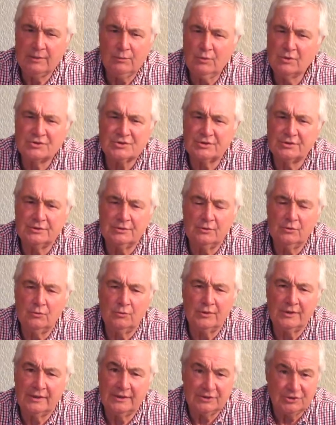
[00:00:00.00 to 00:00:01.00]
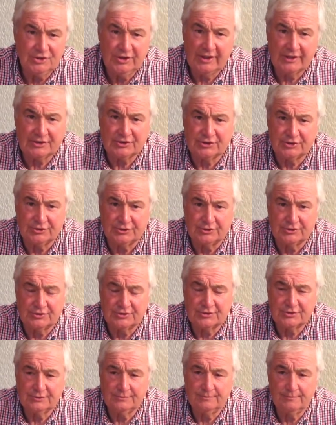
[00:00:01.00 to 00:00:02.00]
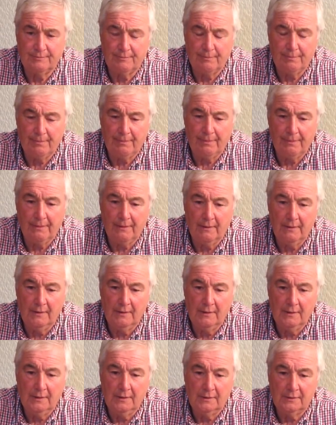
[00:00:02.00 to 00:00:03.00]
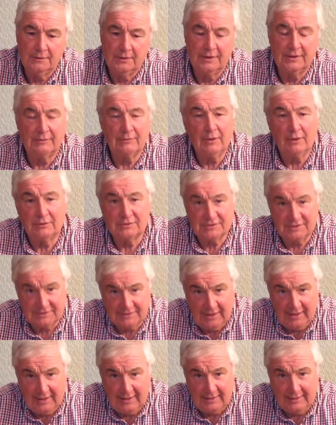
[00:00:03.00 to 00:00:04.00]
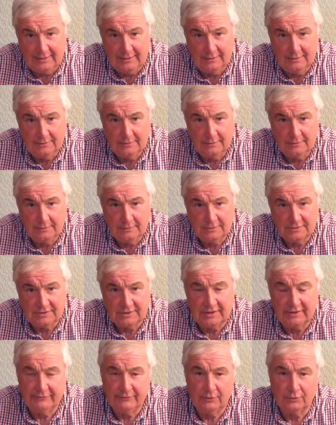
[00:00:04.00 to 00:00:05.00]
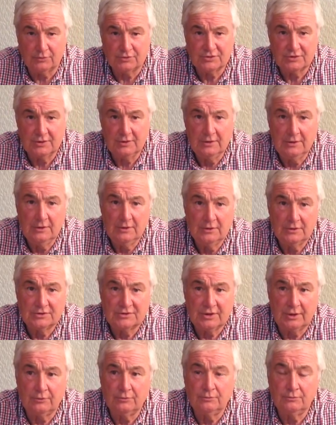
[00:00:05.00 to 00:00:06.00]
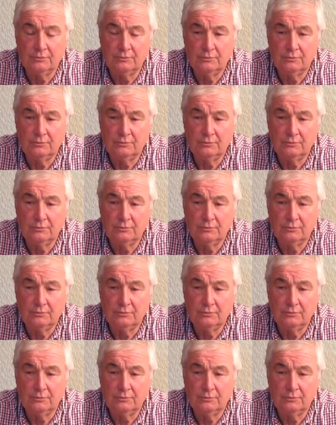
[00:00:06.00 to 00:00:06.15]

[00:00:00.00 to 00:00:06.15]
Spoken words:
wasn't all the injections that there are today to give horse. So,